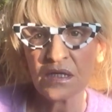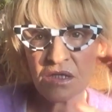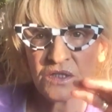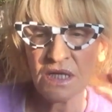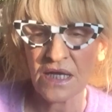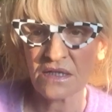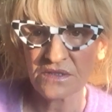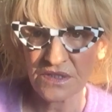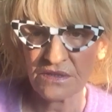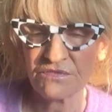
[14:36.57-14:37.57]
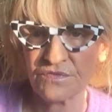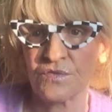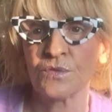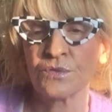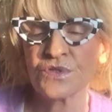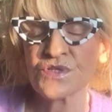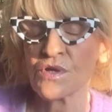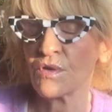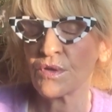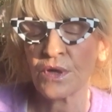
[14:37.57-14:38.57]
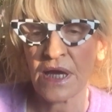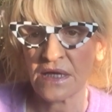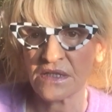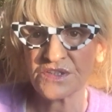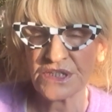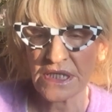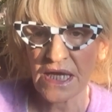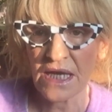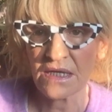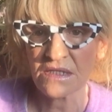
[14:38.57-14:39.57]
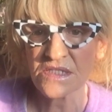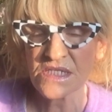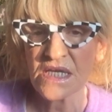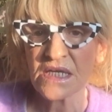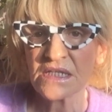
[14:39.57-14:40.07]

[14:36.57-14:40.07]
unhealthy foods or anything else.